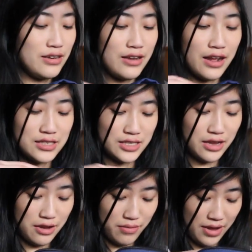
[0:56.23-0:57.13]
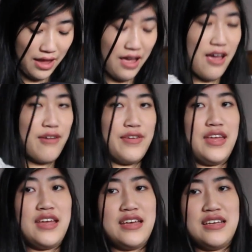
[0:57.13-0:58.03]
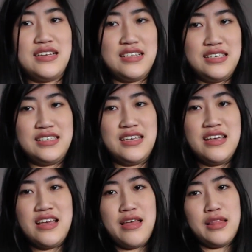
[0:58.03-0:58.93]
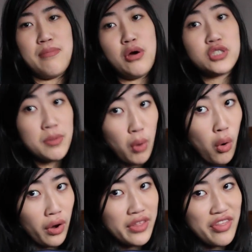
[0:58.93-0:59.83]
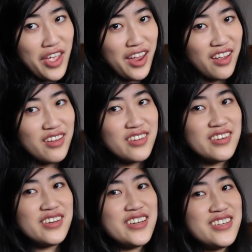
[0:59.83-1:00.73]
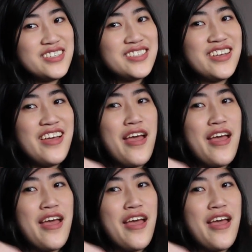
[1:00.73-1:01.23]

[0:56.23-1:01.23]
Next thing we have is the most important thing is